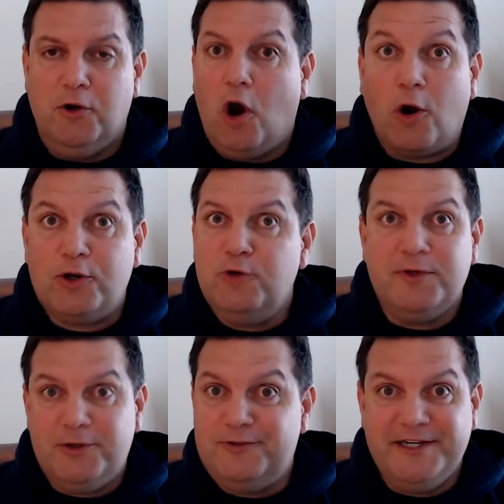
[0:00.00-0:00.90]
argue
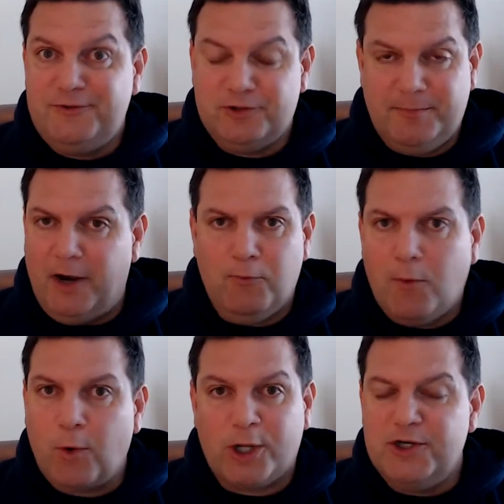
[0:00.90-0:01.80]
with your teachers about
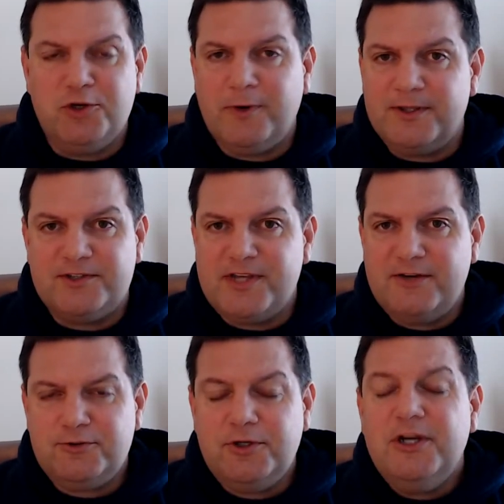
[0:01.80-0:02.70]
what we're going to do on the
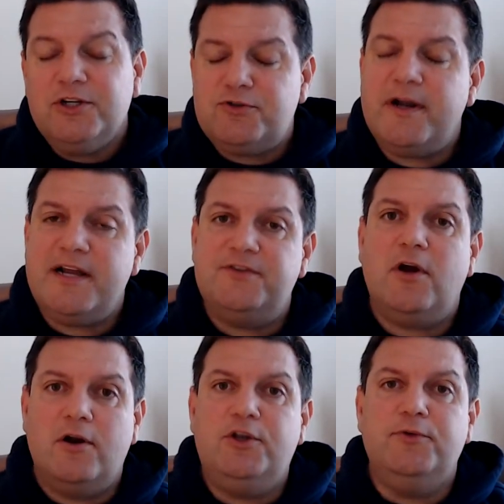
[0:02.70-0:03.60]
schedule, try not to
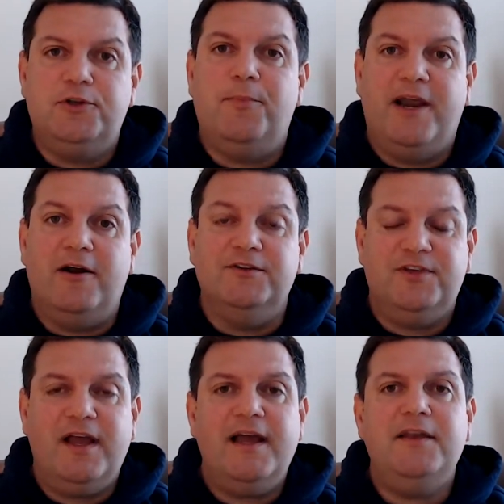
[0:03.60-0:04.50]
argue with your parents.
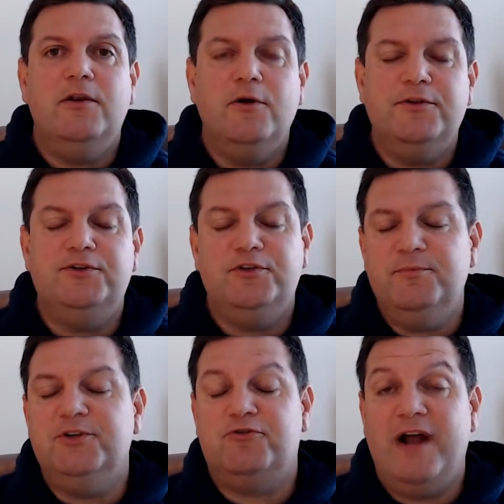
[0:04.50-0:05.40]
I know that you've
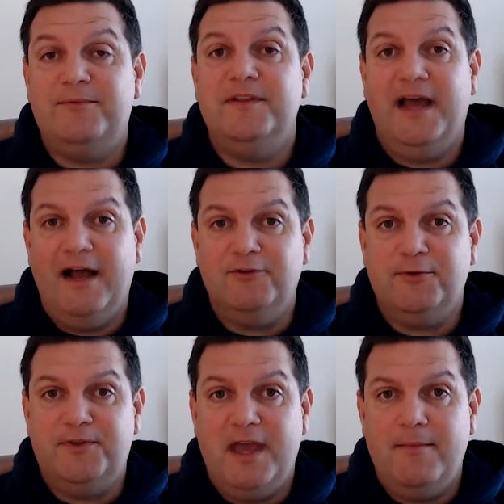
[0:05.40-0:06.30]
been trapped in the house
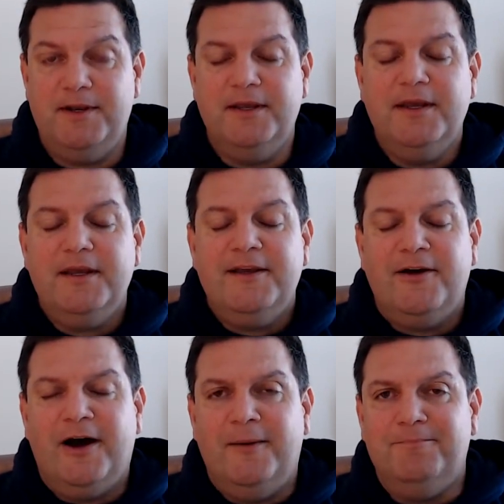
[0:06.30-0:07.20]
with them
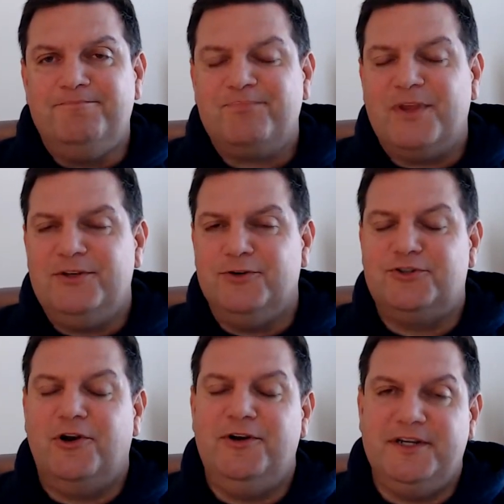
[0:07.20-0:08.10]
and you're
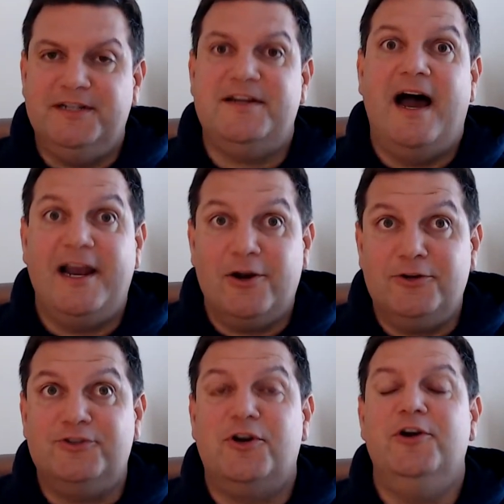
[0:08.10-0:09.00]
starting to get tired.
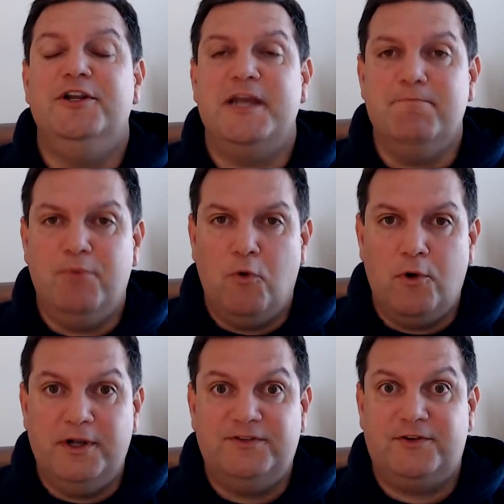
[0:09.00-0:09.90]
You're starting to get
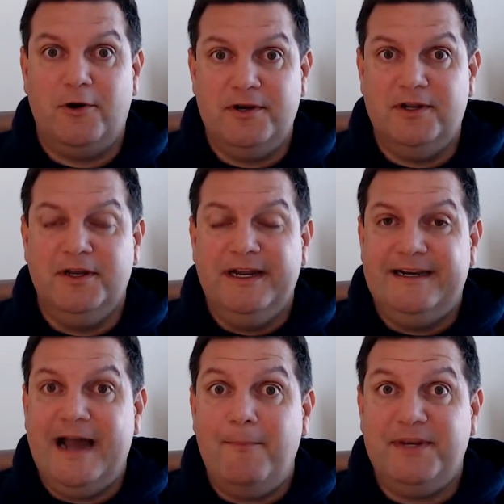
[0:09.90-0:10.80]
bored. It's starting to
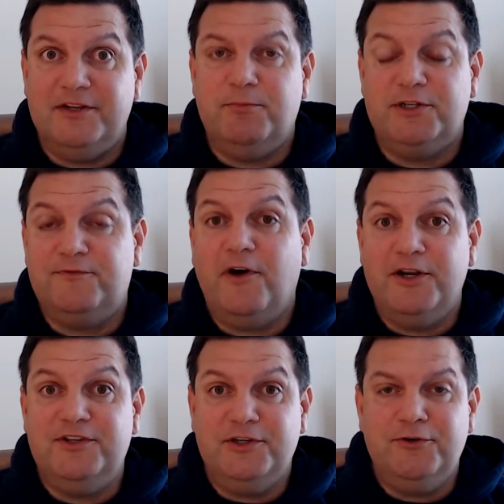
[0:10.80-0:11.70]
not be as much fun
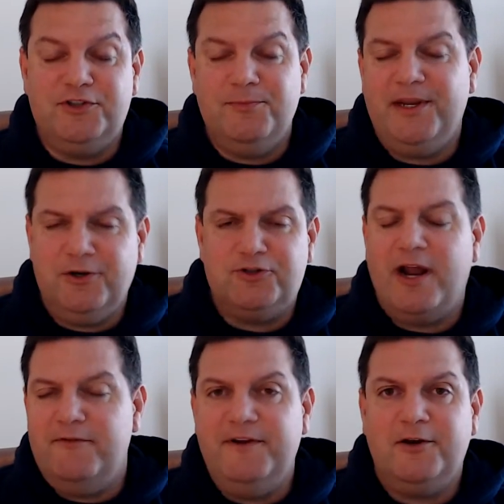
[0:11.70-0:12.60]
as it used to be, and you're
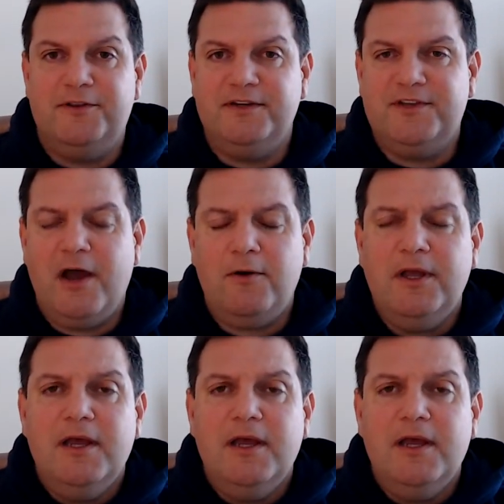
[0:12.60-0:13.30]
trying to figure things out.